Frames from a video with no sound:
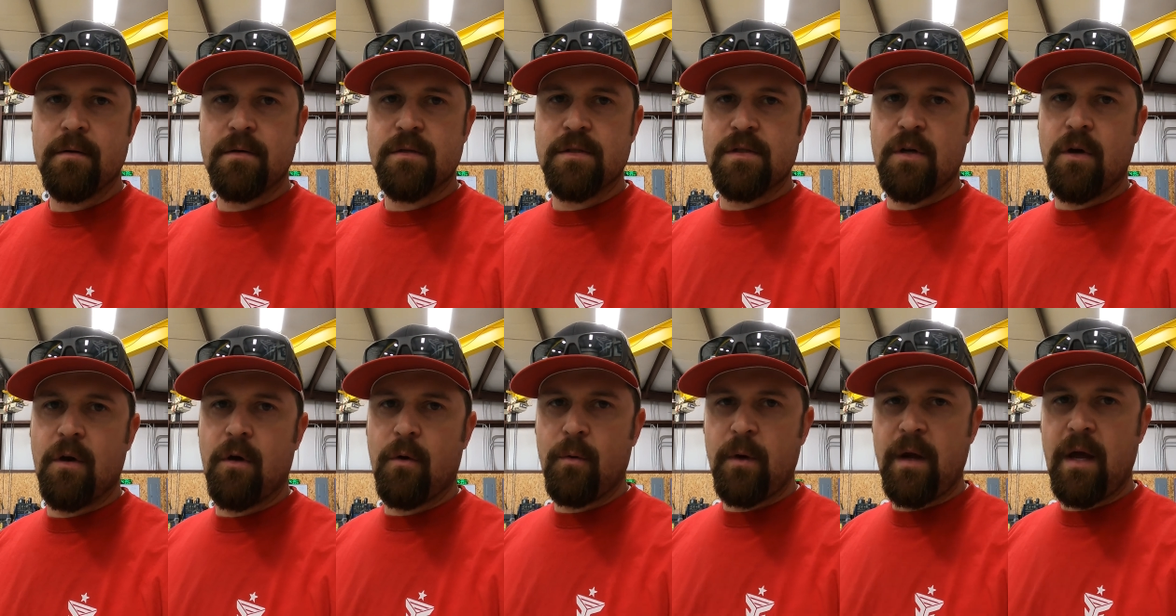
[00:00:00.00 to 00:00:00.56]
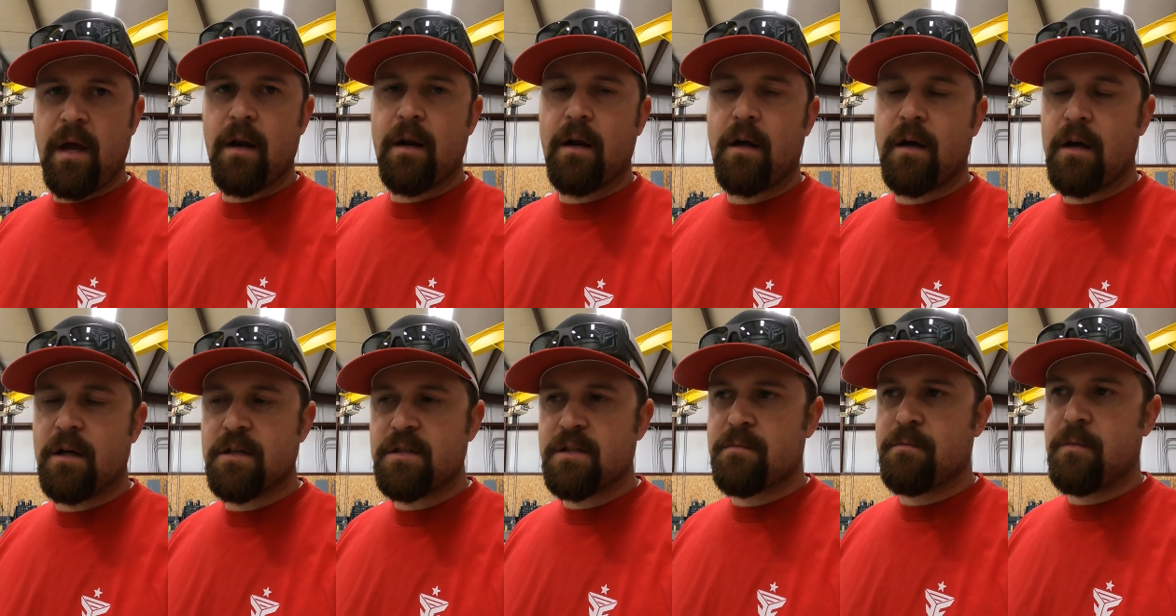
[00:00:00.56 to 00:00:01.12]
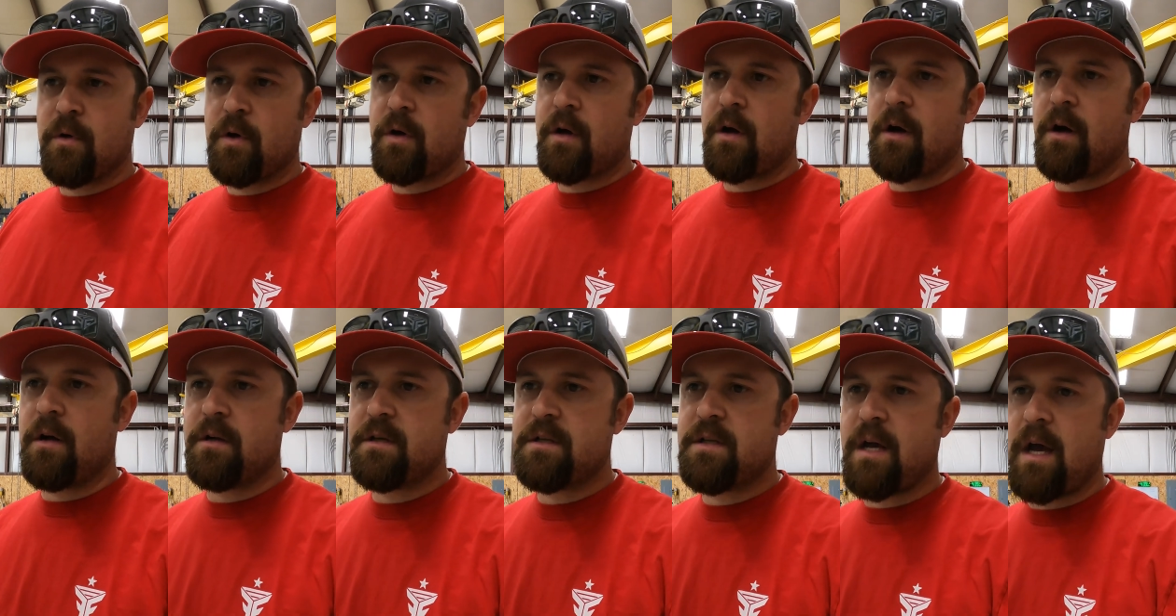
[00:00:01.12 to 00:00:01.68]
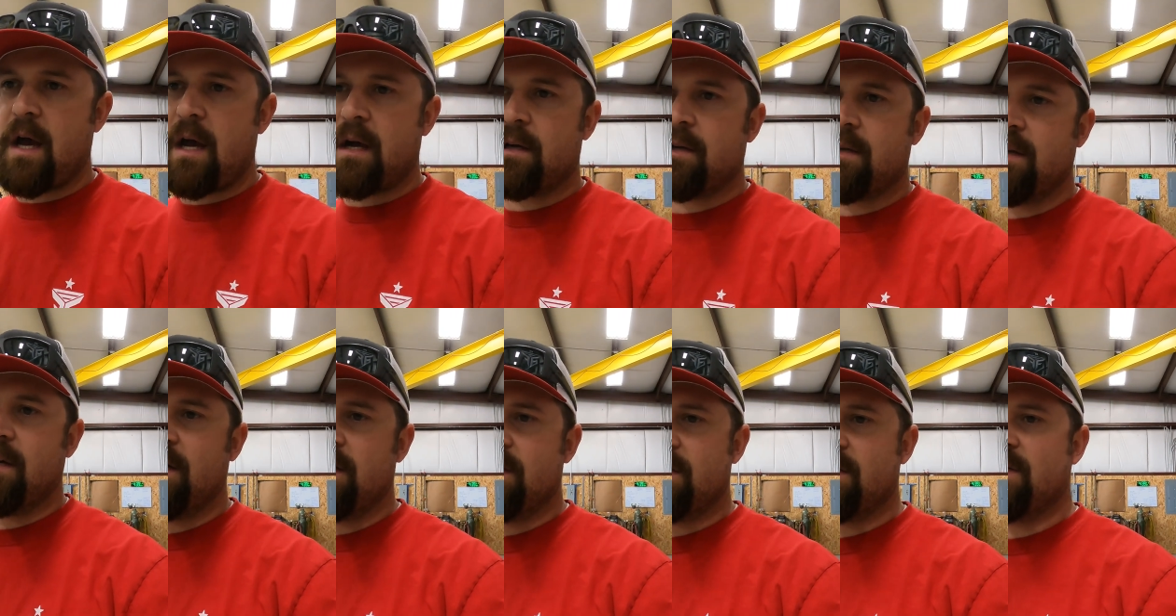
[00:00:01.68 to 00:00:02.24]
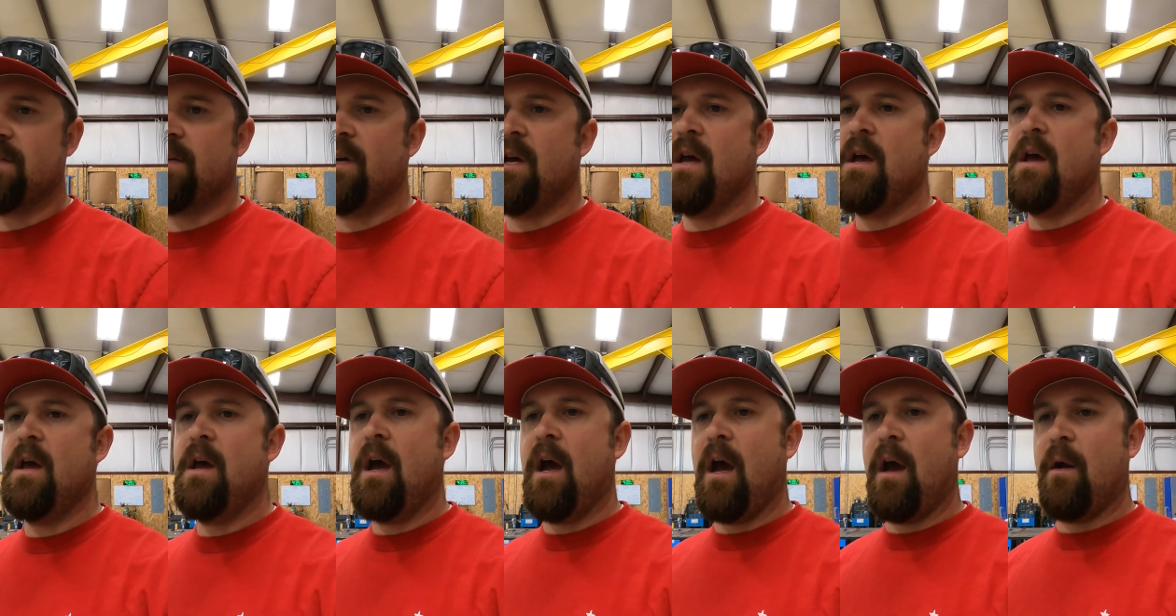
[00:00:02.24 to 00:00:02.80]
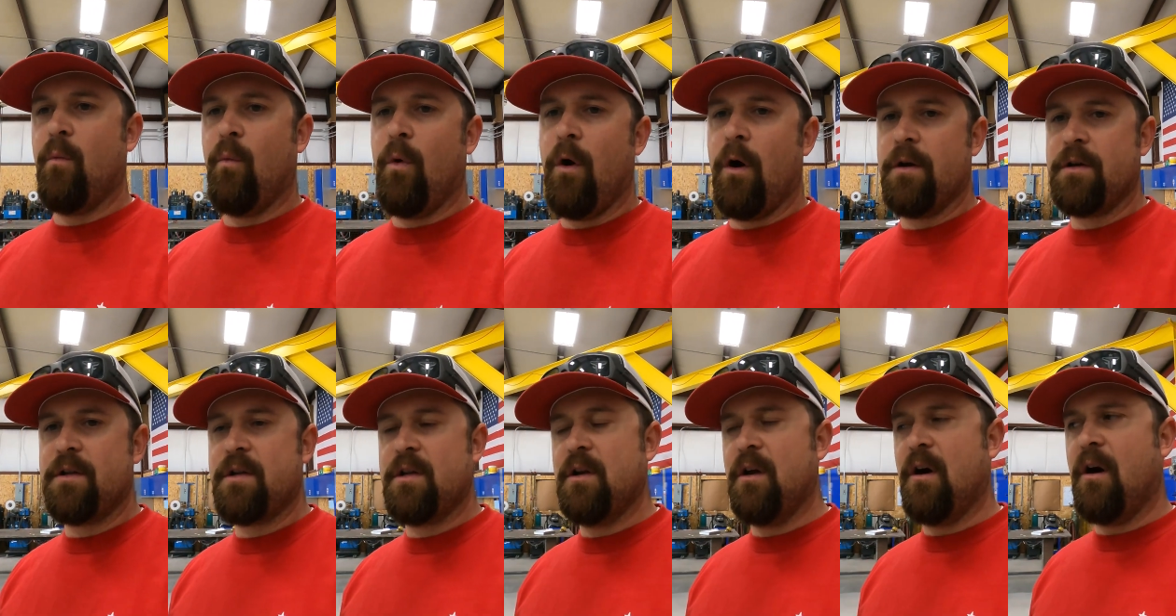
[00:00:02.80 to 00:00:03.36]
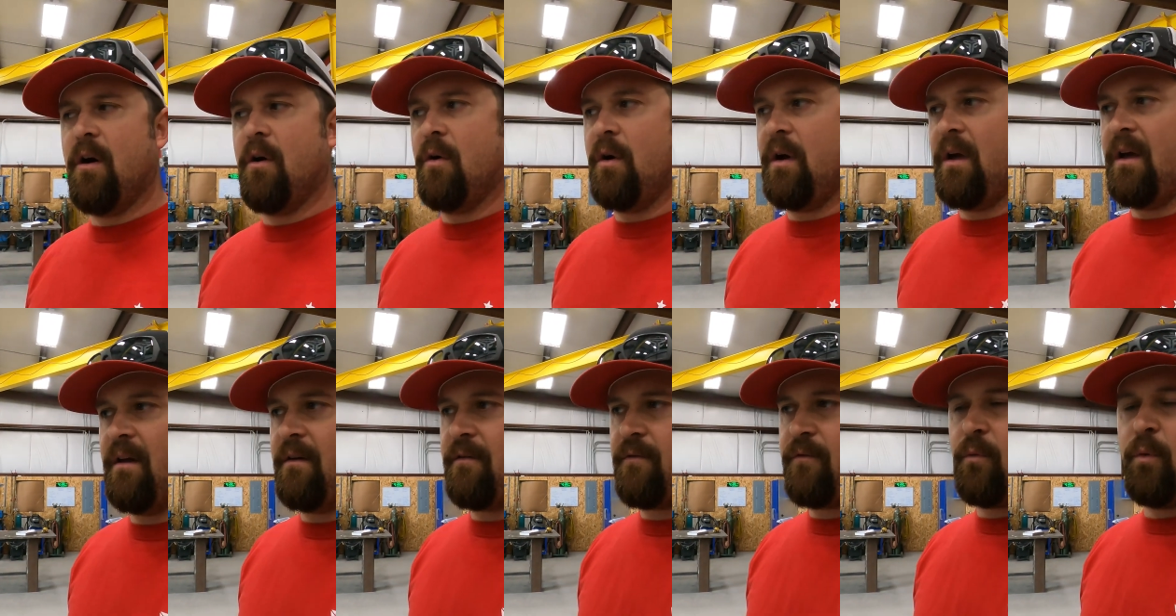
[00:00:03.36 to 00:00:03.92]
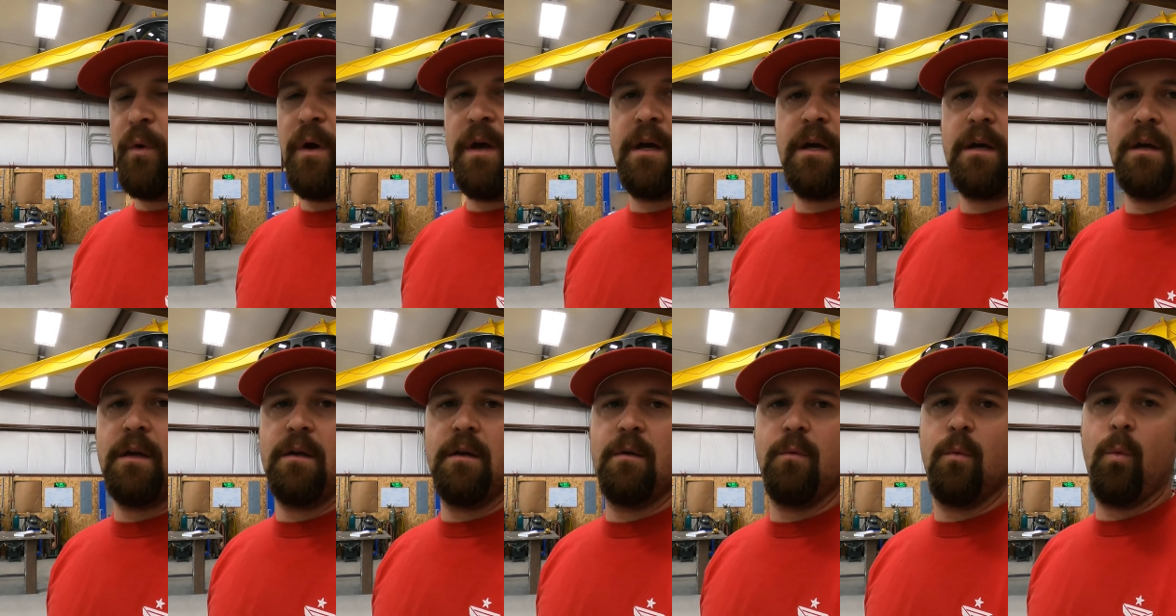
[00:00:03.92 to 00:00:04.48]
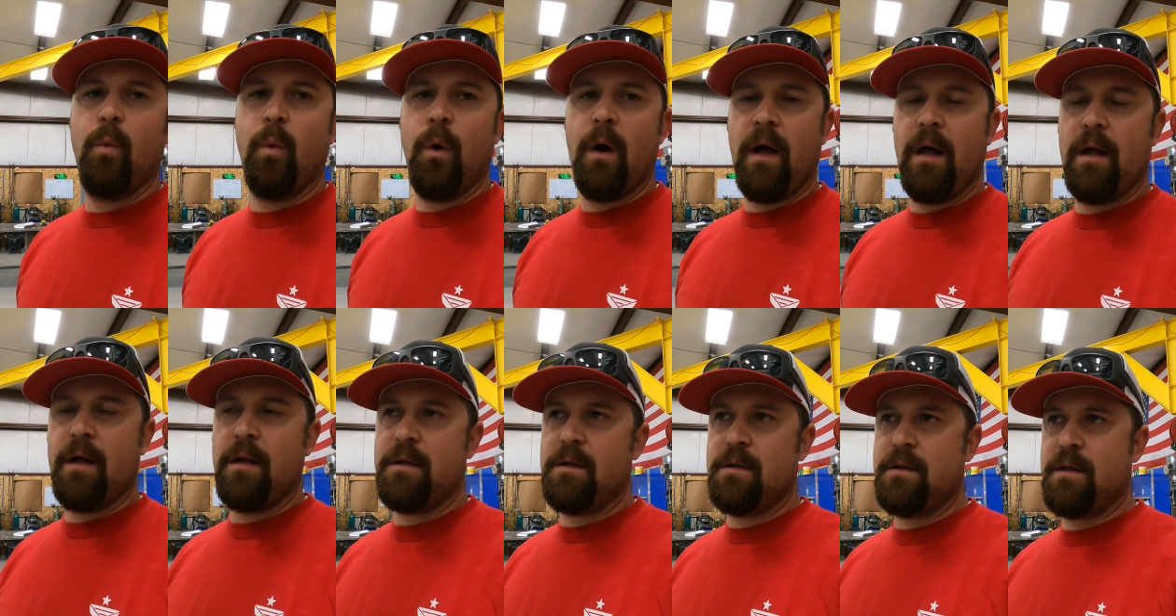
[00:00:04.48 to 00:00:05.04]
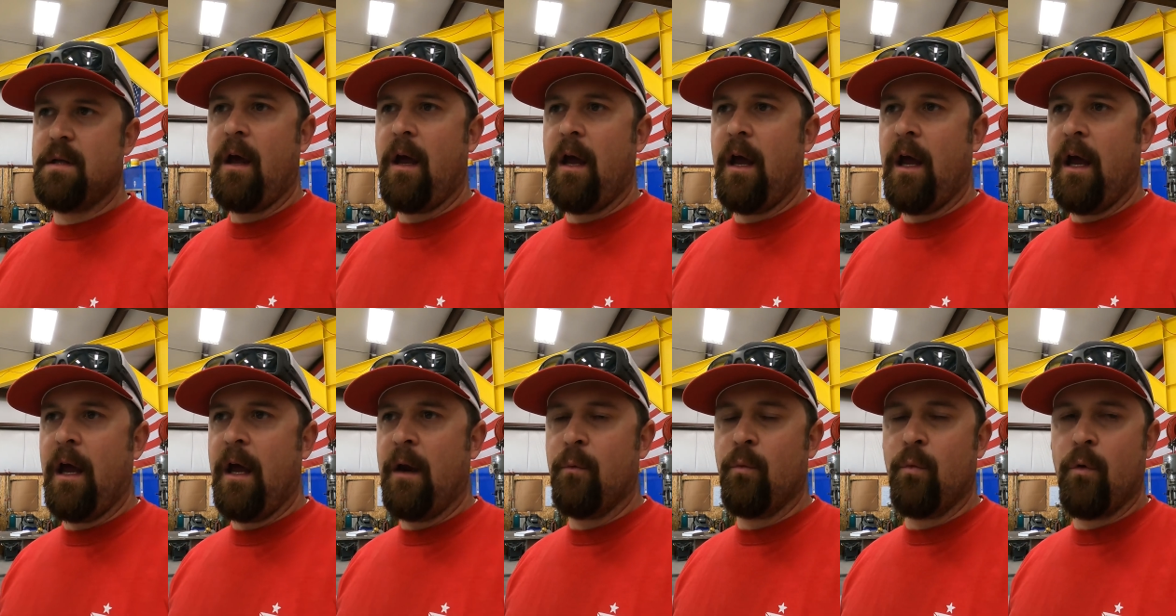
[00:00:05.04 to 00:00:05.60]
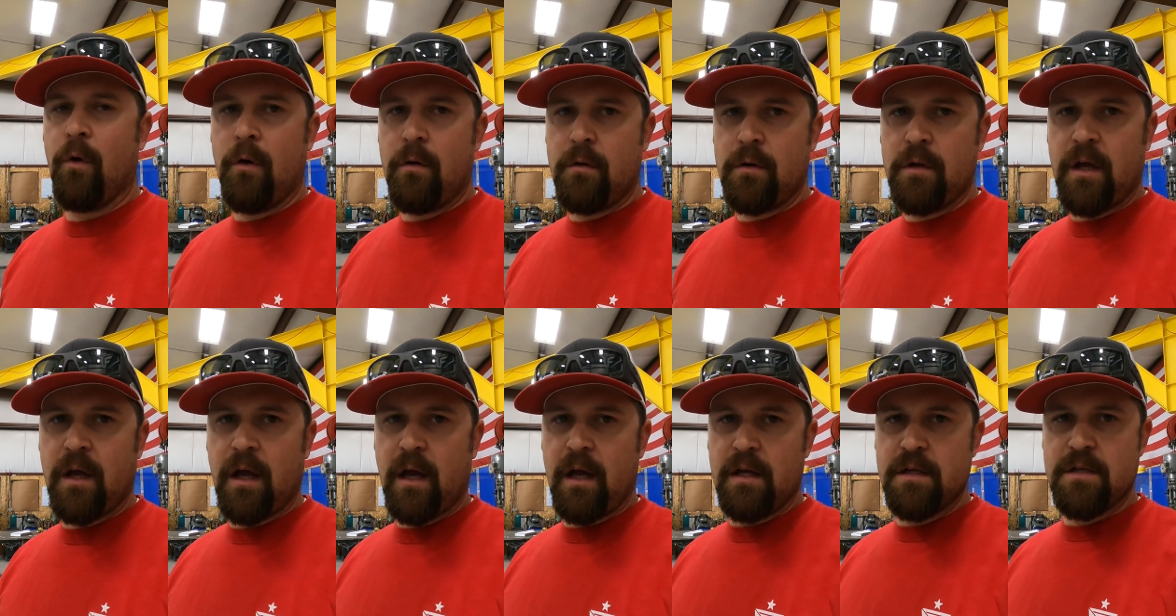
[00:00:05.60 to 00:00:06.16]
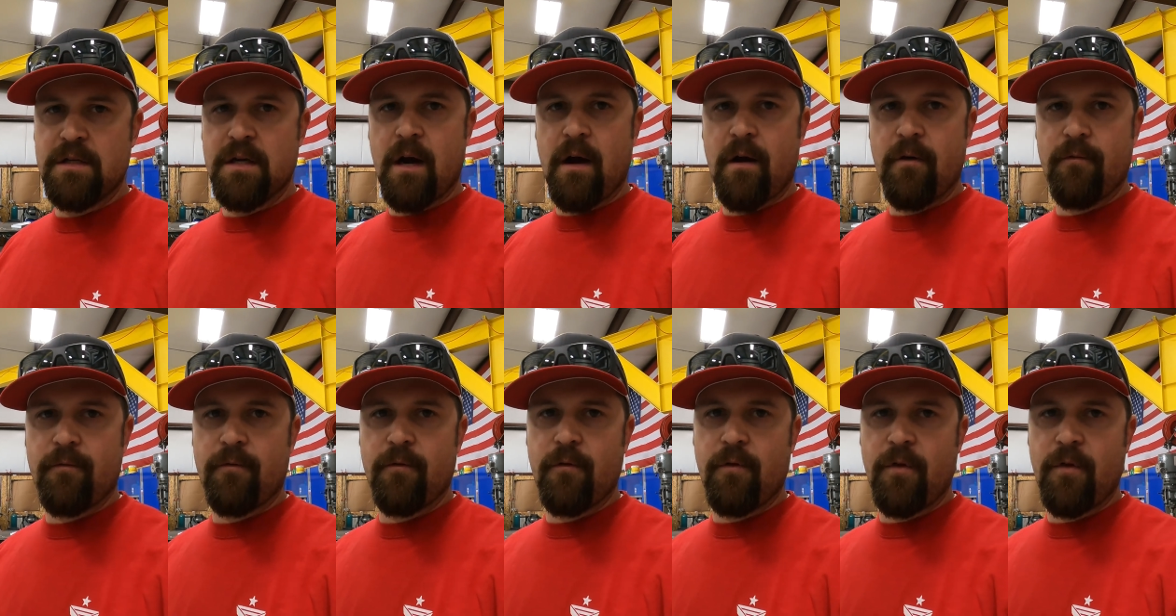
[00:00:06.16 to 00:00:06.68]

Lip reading: So we had a customer contact us and want to know if we could weld a roll cage out for